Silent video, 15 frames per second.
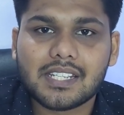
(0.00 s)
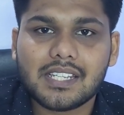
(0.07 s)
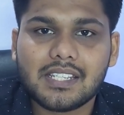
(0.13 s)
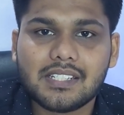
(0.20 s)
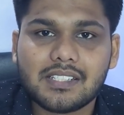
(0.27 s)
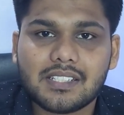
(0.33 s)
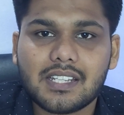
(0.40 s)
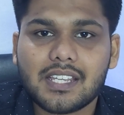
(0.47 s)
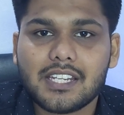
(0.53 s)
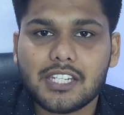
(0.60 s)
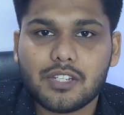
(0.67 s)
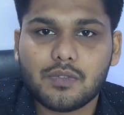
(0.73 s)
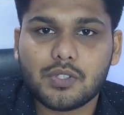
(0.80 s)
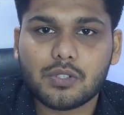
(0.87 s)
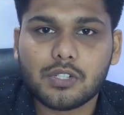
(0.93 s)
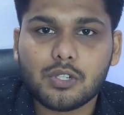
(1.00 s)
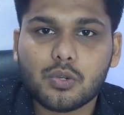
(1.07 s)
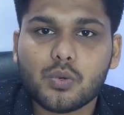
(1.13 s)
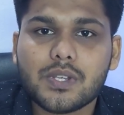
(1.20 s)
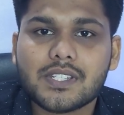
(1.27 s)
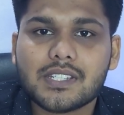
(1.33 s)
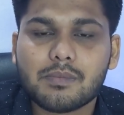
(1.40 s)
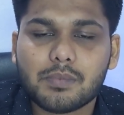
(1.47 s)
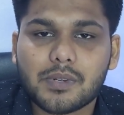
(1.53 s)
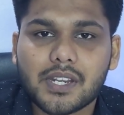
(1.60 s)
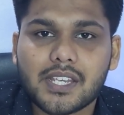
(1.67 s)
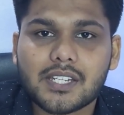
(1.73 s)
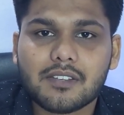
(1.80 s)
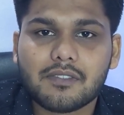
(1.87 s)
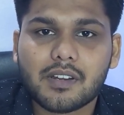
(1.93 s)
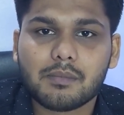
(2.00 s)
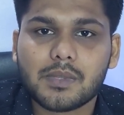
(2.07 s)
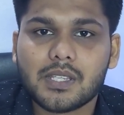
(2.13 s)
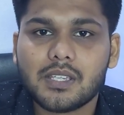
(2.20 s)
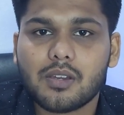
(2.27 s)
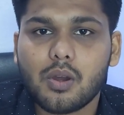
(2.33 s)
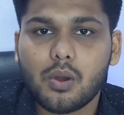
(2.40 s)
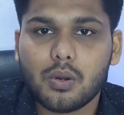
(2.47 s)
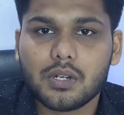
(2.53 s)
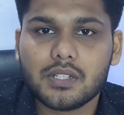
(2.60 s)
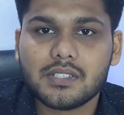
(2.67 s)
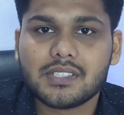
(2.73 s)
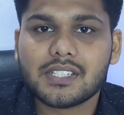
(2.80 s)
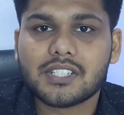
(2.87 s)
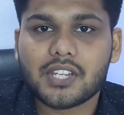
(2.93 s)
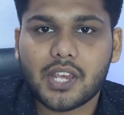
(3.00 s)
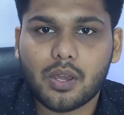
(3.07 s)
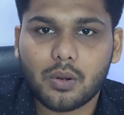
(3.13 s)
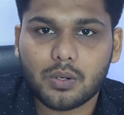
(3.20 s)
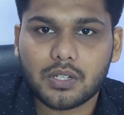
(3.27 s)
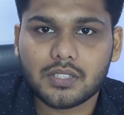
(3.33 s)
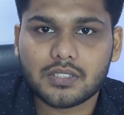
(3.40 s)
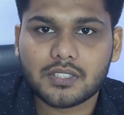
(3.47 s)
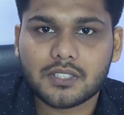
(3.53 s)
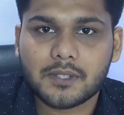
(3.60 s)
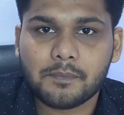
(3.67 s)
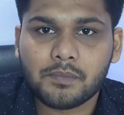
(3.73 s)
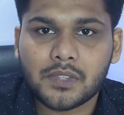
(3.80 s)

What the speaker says: is an individual who is separate from the owners and shareholders.